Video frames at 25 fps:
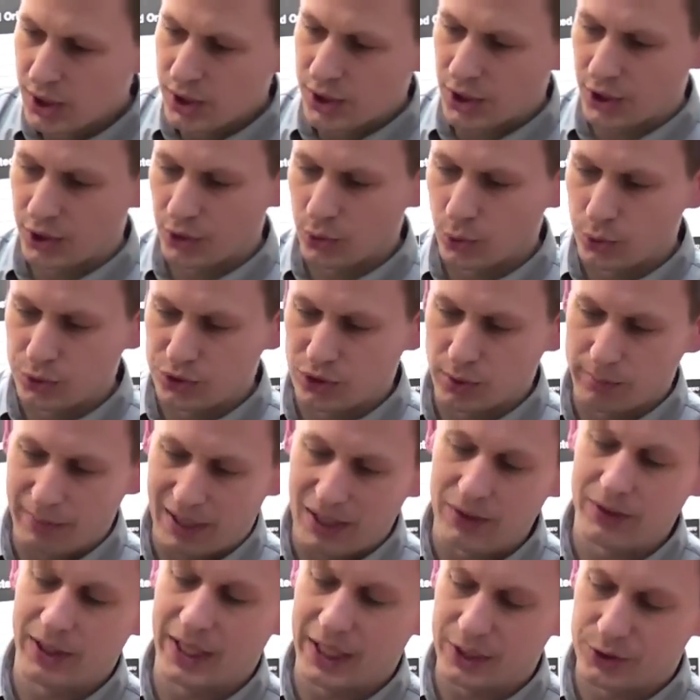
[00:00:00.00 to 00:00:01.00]
You can also
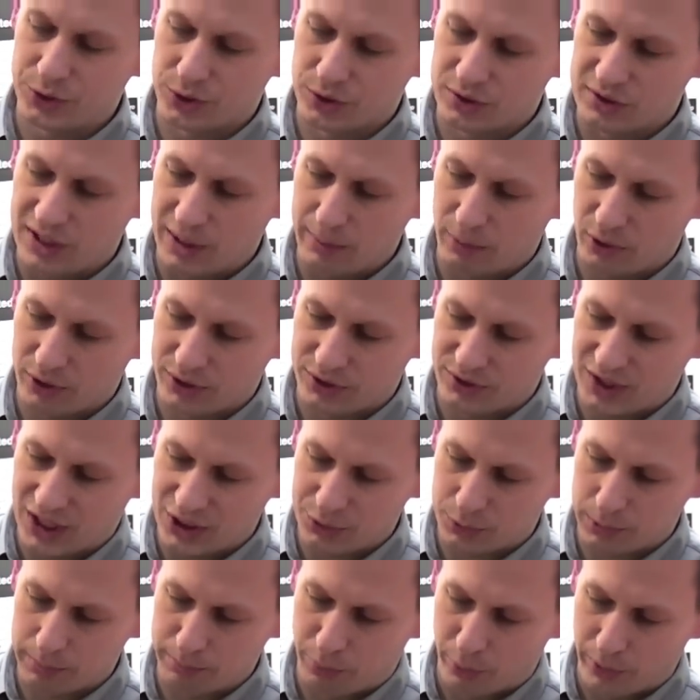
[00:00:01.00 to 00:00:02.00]
mount extra slip lock
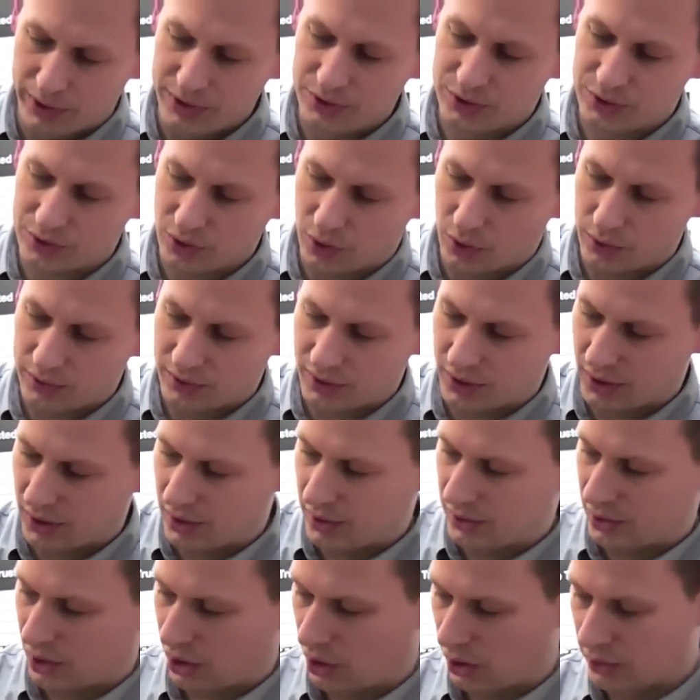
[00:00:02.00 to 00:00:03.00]
attachment points on
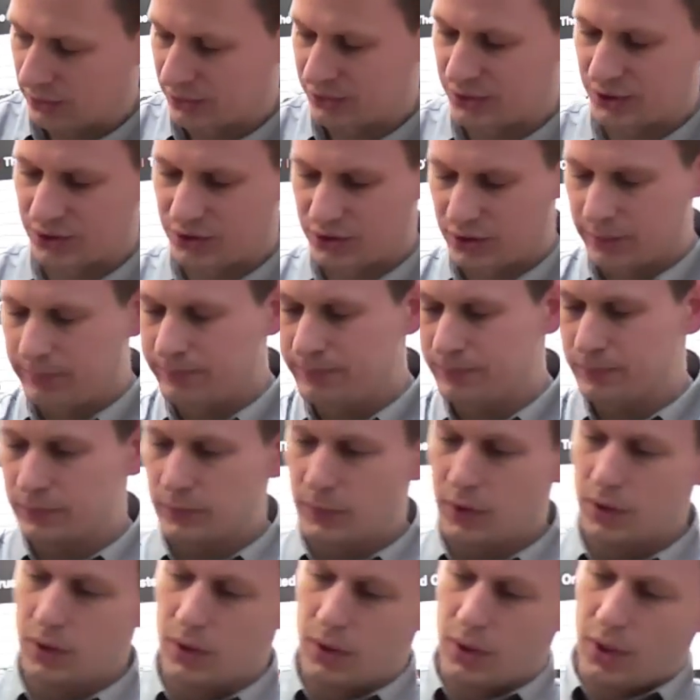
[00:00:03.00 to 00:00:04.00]
the harness system.
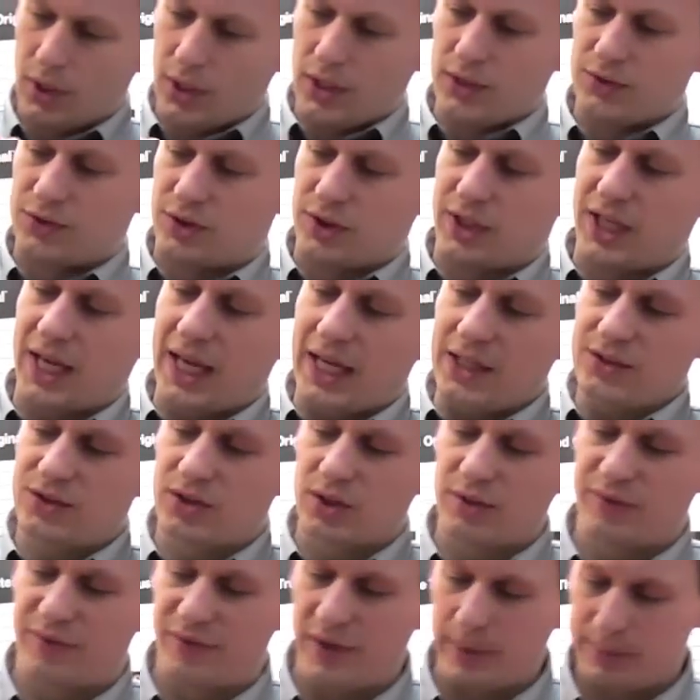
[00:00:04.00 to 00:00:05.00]
To get
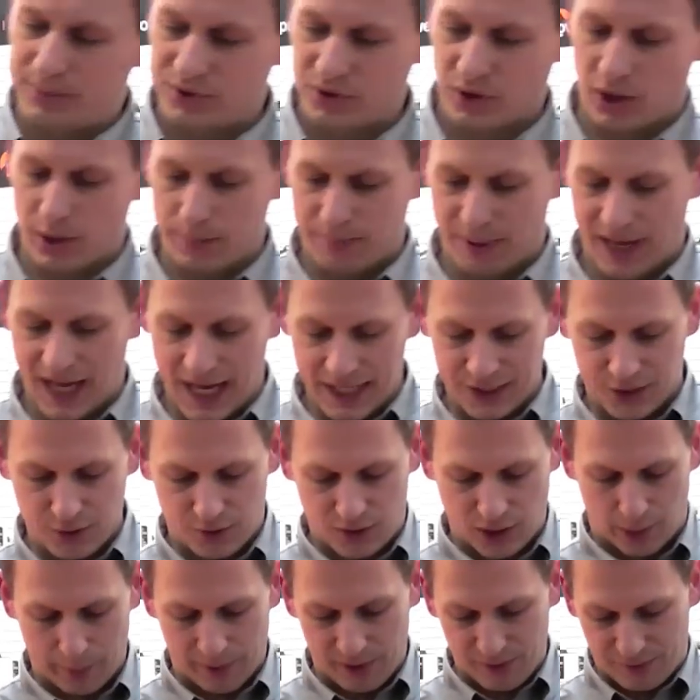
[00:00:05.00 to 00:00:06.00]
into the Flipside bag, you
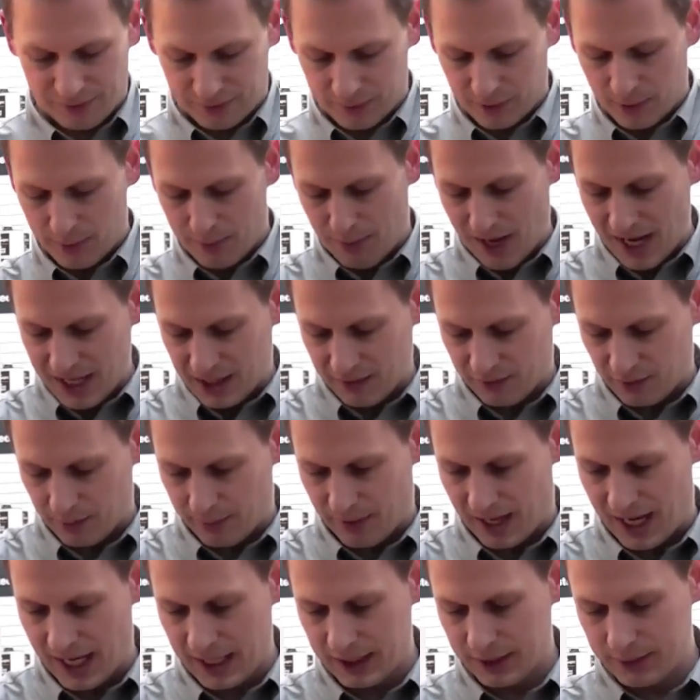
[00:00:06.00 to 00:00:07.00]
come in from the back of the
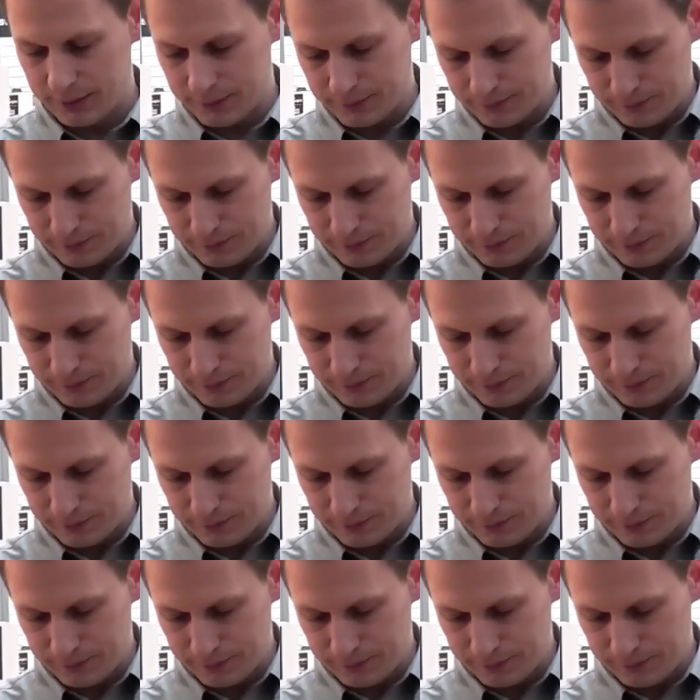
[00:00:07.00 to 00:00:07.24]
bag,